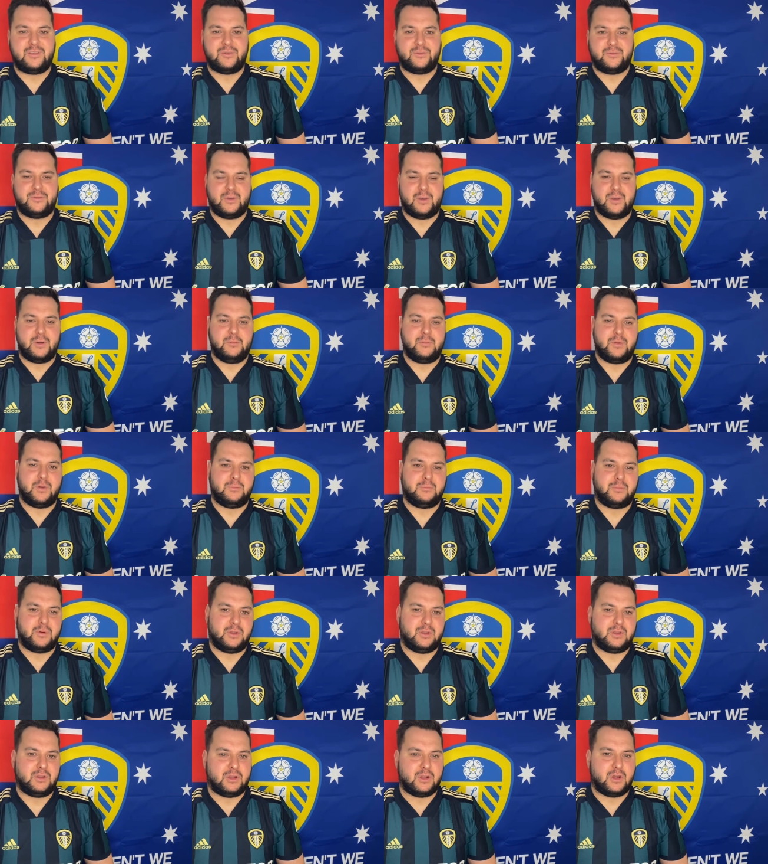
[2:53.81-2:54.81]
but
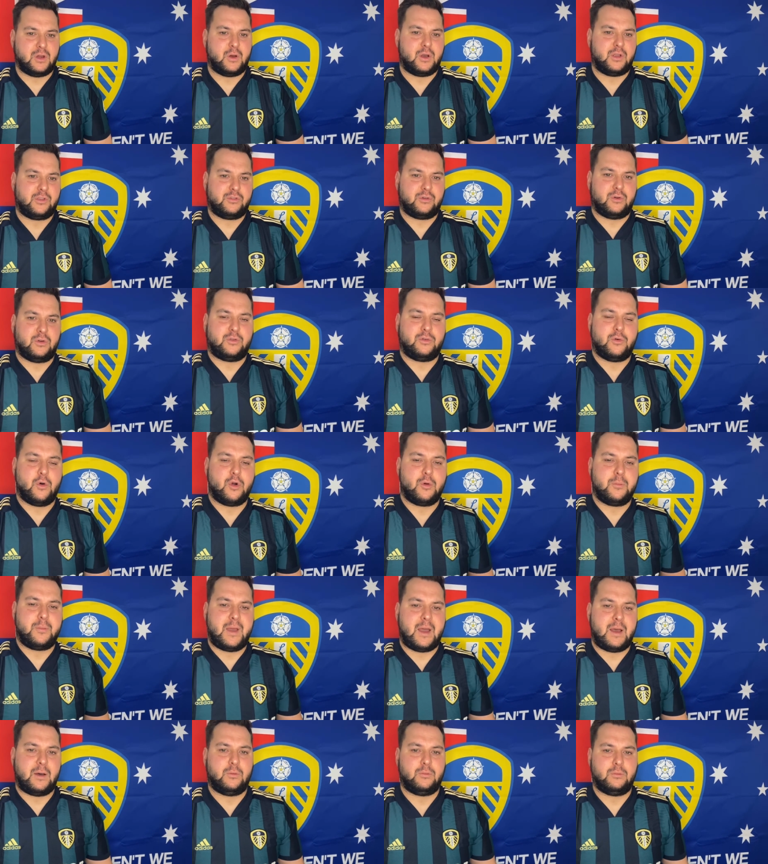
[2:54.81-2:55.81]
I sort of talk
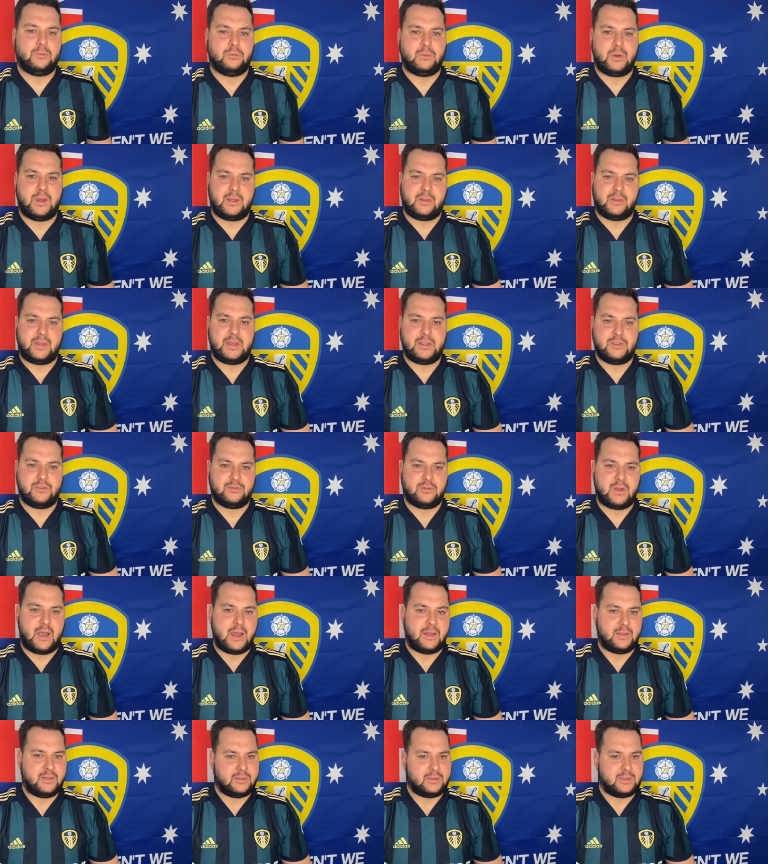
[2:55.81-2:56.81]
about where Leeds are
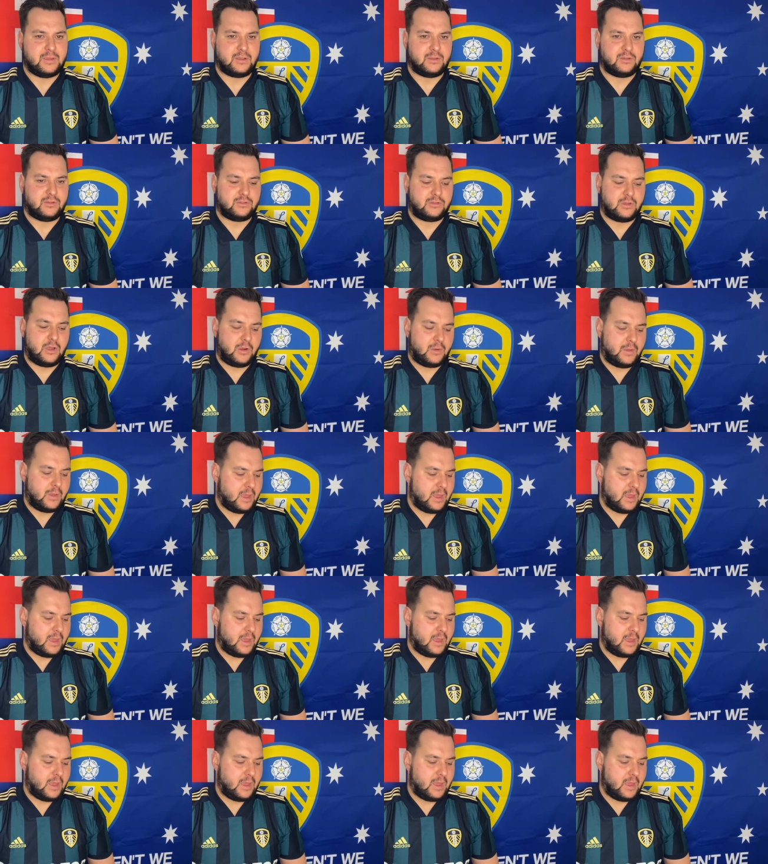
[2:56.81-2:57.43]
at and things. So